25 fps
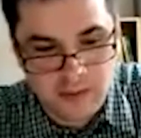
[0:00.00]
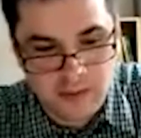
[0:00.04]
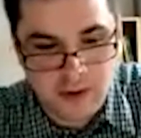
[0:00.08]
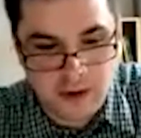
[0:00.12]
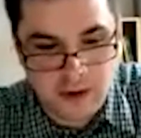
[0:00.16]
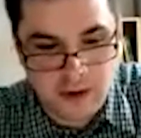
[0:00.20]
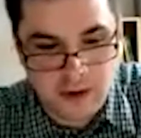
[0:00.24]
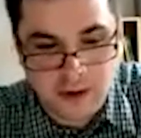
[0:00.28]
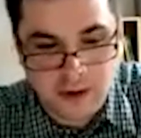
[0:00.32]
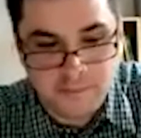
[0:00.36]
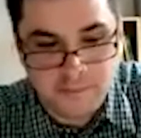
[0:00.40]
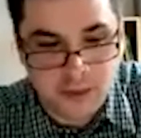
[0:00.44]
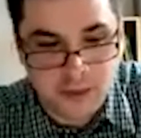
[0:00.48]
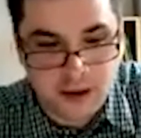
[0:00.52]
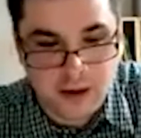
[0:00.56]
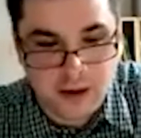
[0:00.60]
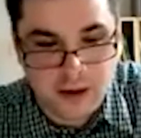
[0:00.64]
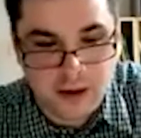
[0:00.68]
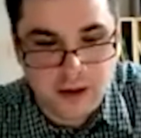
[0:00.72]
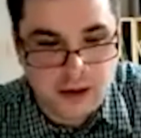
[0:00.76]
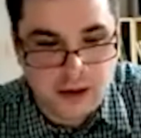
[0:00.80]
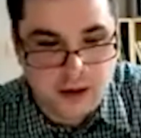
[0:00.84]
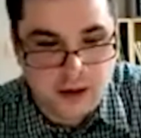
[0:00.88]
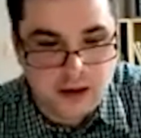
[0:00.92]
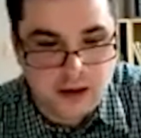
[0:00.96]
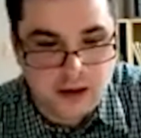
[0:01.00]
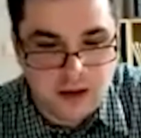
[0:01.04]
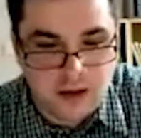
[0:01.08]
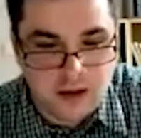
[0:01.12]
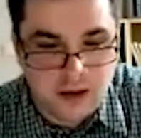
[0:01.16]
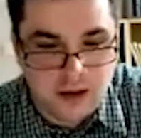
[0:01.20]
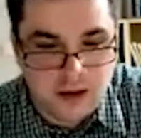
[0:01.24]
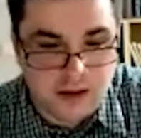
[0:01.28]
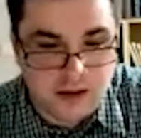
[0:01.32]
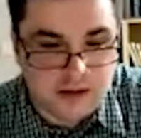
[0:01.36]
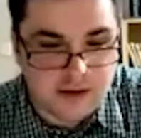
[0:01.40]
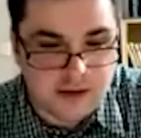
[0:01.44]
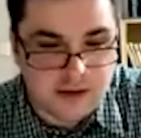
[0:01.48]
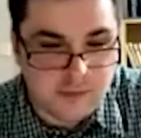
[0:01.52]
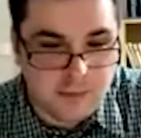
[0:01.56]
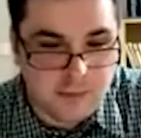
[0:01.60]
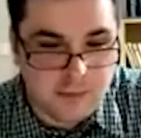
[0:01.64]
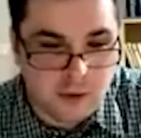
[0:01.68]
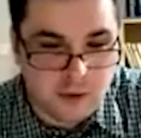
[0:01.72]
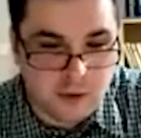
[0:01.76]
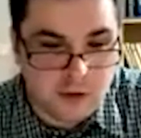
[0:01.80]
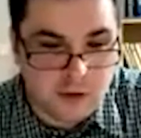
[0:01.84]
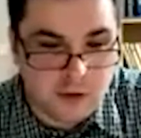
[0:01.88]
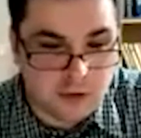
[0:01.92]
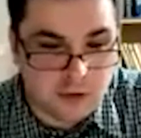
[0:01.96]
it is
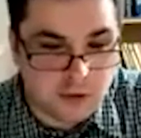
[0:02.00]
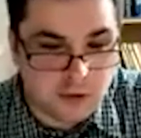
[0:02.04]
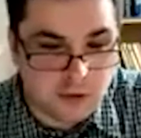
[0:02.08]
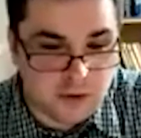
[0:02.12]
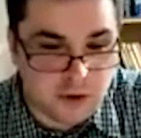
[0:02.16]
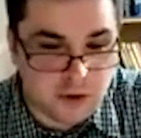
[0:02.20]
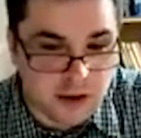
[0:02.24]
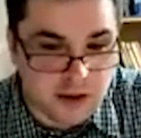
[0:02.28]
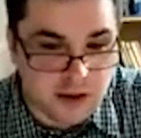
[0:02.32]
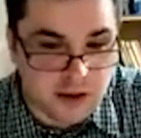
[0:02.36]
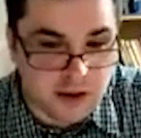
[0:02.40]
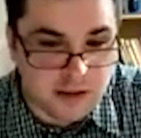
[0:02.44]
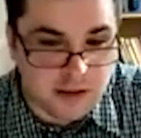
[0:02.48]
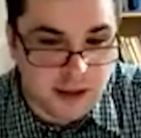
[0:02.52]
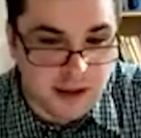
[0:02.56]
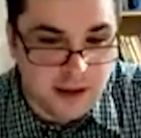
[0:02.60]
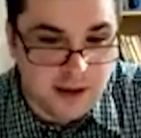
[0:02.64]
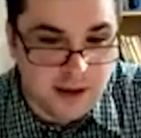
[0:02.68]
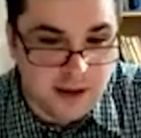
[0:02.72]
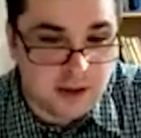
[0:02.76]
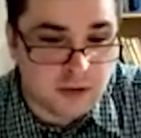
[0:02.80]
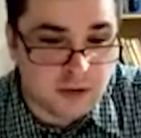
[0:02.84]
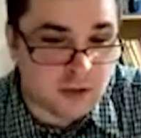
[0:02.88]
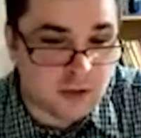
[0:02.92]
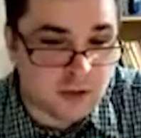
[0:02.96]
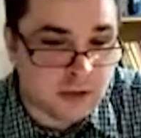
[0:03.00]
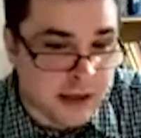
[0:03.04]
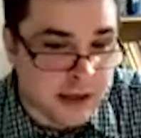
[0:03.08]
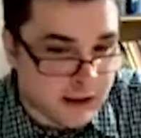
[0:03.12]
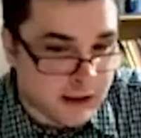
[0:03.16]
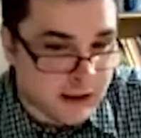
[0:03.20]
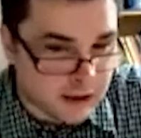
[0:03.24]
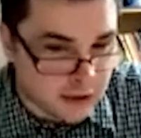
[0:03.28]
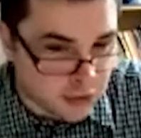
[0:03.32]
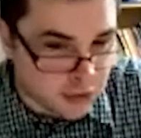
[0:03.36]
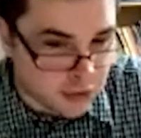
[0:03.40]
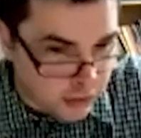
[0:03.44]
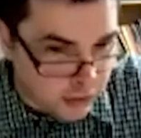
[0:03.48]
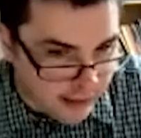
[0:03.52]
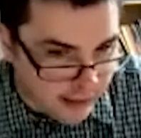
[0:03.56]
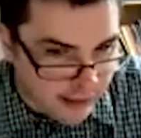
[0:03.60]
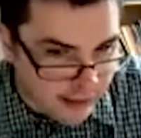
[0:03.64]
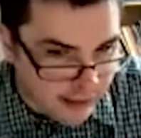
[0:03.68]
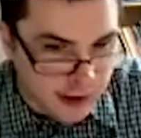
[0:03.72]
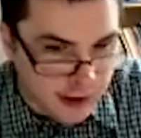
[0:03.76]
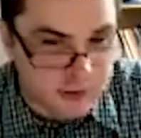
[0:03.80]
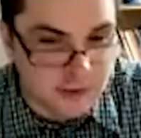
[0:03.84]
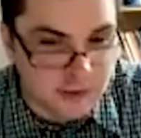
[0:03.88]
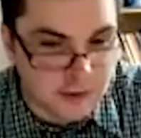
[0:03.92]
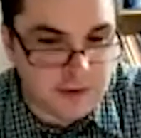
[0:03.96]
important to take into
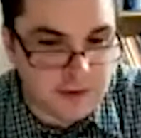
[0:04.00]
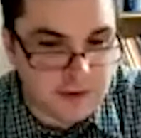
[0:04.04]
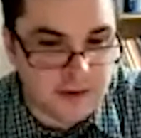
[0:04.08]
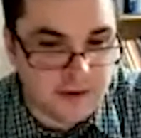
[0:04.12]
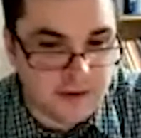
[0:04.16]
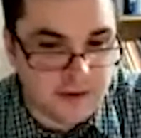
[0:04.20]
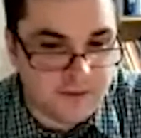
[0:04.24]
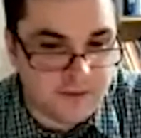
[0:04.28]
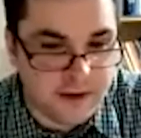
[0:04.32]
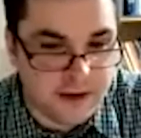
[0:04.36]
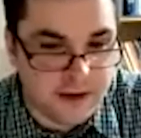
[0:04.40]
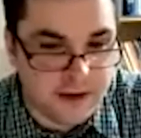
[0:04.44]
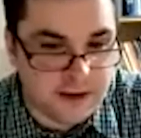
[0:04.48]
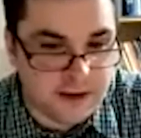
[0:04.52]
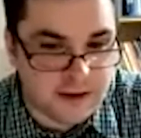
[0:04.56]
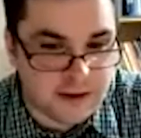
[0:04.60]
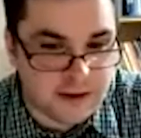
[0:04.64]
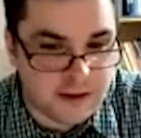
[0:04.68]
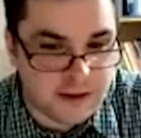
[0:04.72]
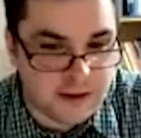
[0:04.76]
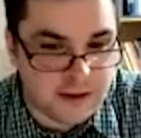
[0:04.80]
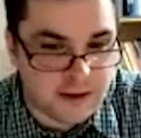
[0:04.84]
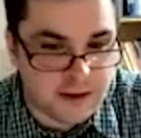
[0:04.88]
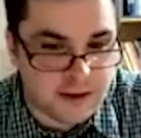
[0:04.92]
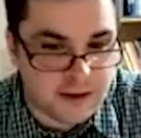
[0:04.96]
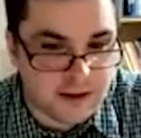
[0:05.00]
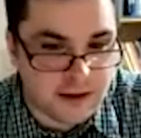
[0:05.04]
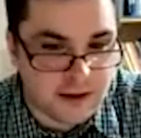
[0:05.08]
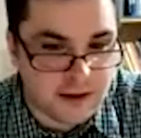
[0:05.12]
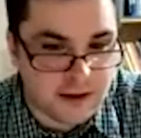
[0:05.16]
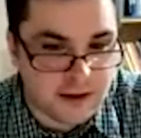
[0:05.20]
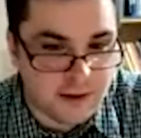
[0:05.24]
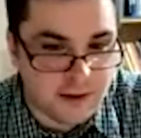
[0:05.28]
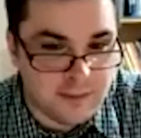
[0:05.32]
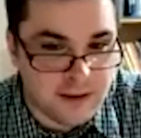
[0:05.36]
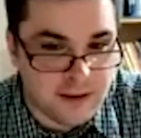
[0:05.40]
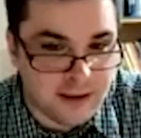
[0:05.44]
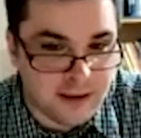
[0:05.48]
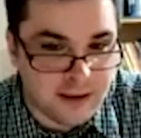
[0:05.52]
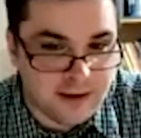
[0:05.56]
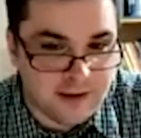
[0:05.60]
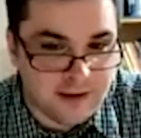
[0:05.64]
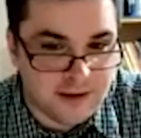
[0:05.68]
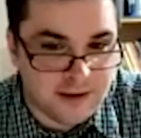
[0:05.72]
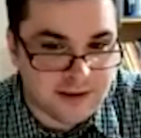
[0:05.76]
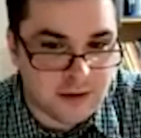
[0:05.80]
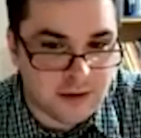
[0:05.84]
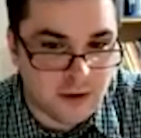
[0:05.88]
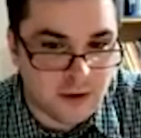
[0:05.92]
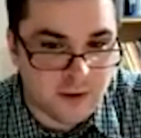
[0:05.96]
account the fact that Black has
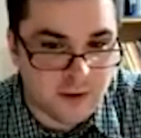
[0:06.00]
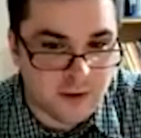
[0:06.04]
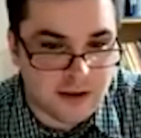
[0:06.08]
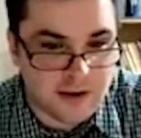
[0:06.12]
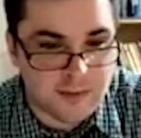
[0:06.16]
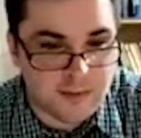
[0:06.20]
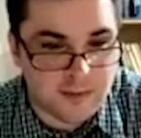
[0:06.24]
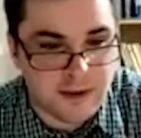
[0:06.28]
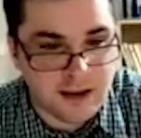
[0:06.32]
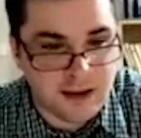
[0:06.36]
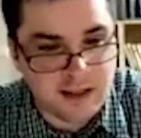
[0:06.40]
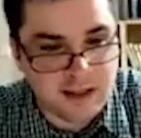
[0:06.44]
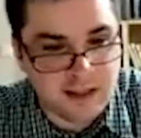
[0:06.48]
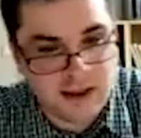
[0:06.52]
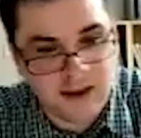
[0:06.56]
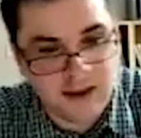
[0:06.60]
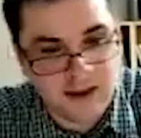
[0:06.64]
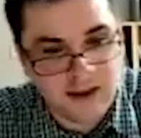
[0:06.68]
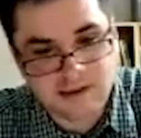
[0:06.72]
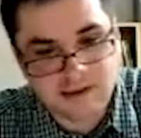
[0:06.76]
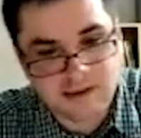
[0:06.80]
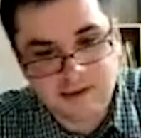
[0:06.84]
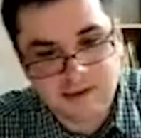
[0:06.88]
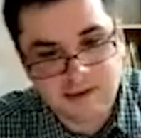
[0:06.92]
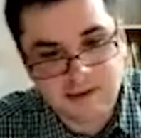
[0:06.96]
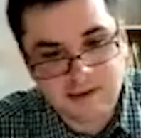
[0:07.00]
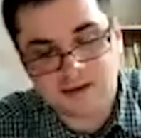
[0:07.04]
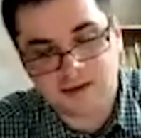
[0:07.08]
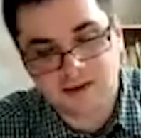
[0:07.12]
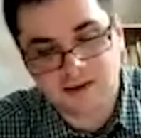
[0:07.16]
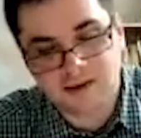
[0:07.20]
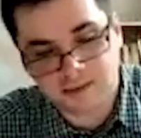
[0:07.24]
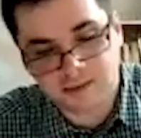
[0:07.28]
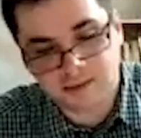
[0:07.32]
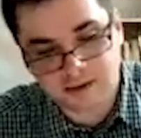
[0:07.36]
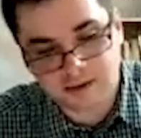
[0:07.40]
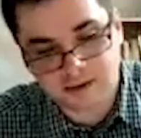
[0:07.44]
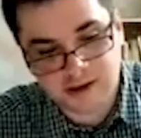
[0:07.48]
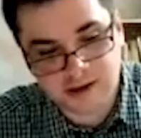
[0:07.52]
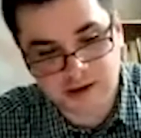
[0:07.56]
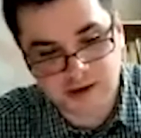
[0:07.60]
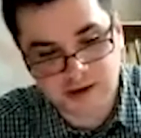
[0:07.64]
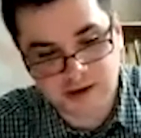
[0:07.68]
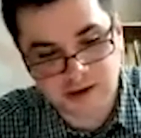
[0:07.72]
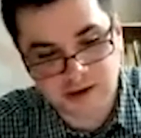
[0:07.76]
already played a6 in this position.